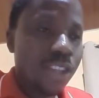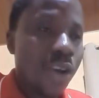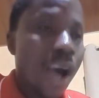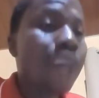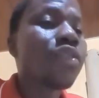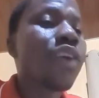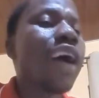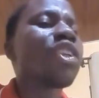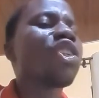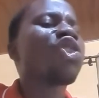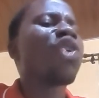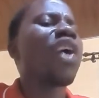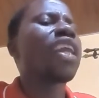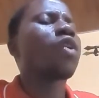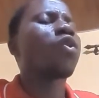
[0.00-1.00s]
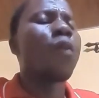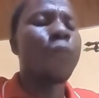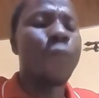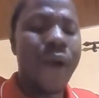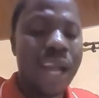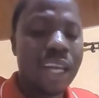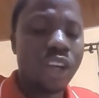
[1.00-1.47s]
You have to enjoy the
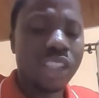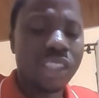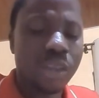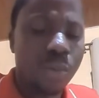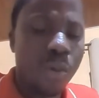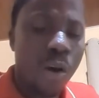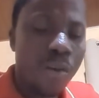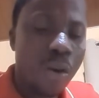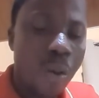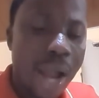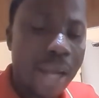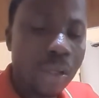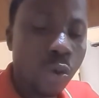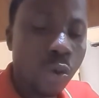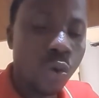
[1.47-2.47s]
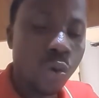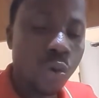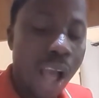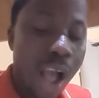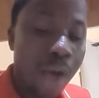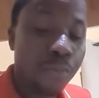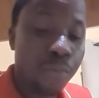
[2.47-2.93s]
companionship of the one you
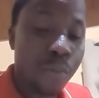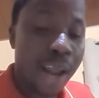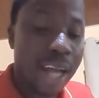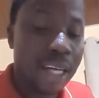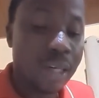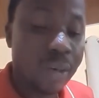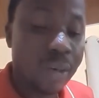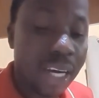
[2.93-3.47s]
have planned,